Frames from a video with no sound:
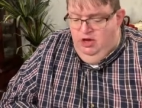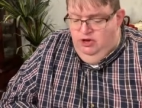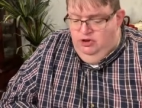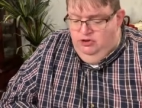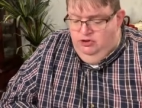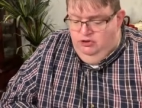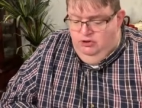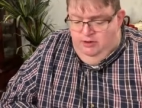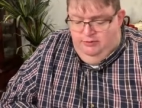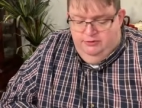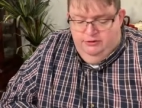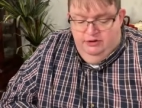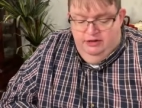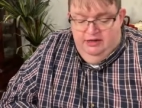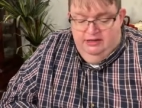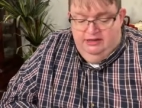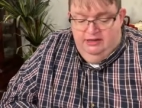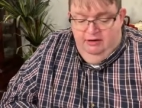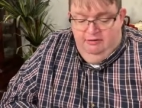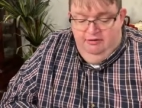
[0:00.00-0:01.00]
Scripture
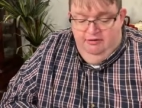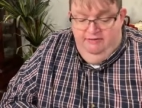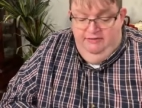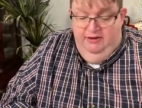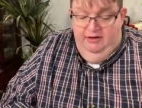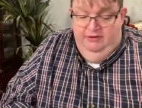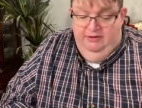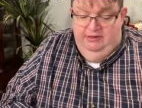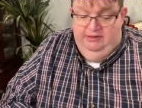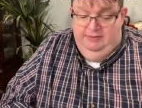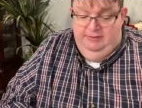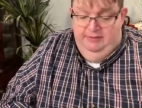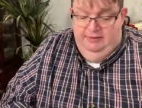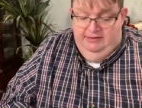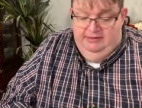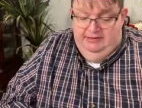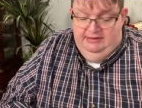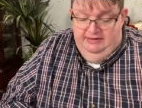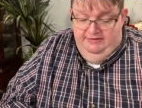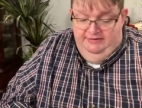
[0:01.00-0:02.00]
does not reveal the
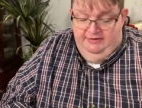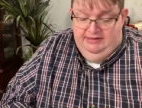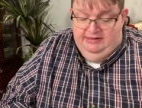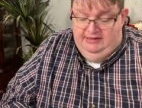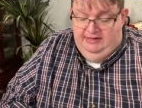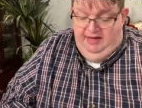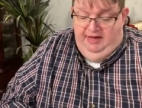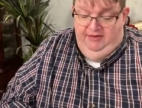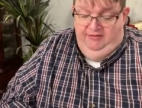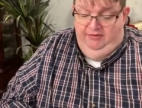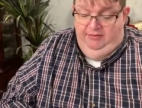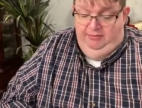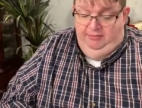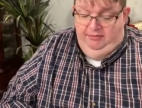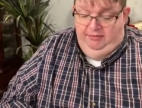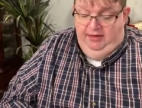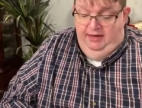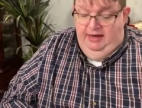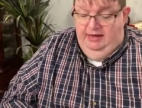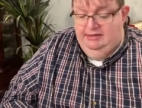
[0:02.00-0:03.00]
specifics of the
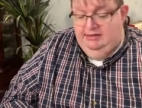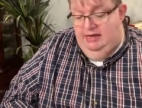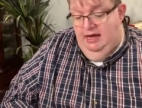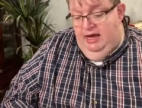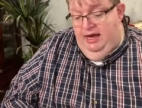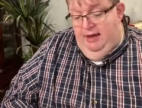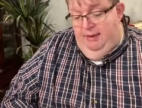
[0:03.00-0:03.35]
plagues,